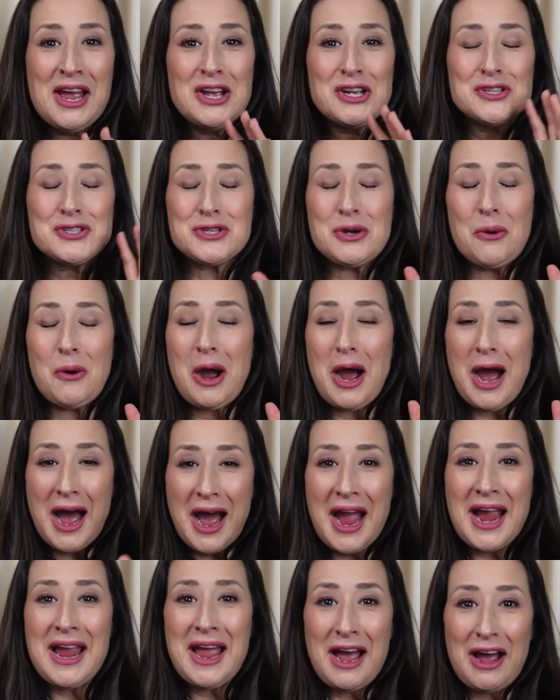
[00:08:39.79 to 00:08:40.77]
So
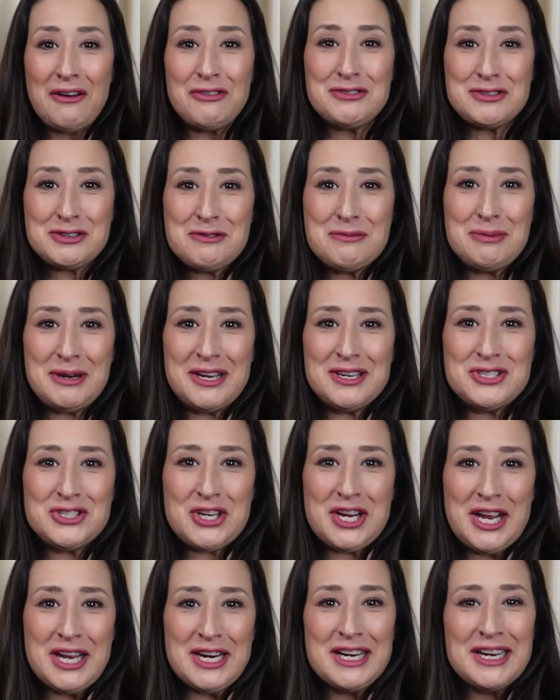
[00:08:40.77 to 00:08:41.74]
I have to
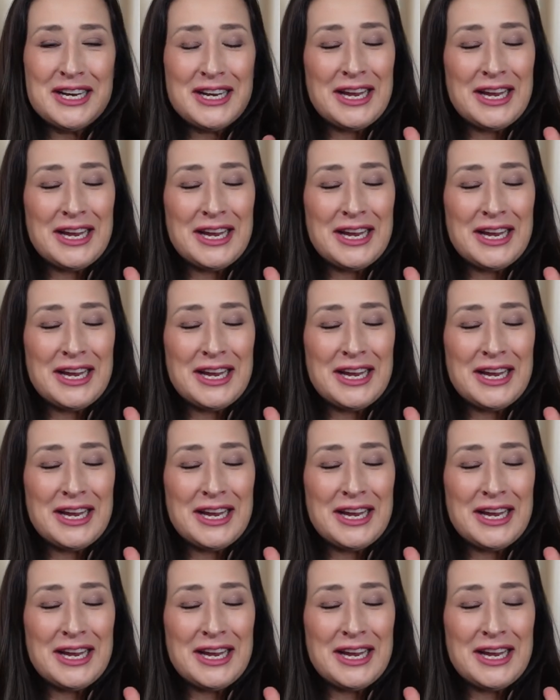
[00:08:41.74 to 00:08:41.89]
budget